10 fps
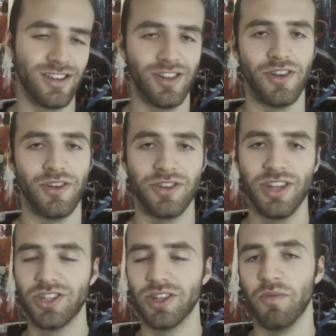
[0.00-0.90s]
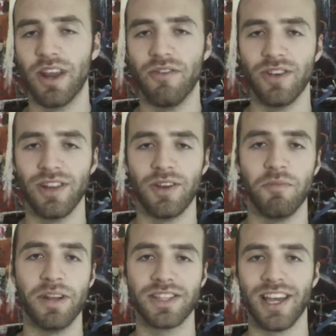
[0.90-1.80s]
you know, teaching them whatever
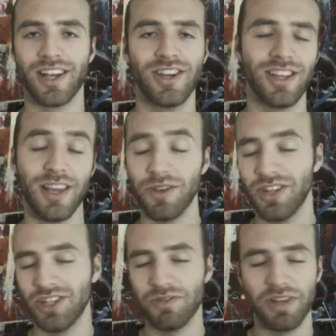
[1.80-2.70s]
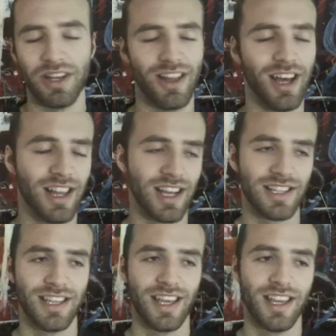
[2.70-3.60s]
little bits I could. They were teaching me a lot, like I
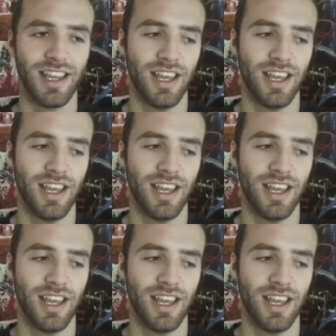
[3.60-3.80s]
said.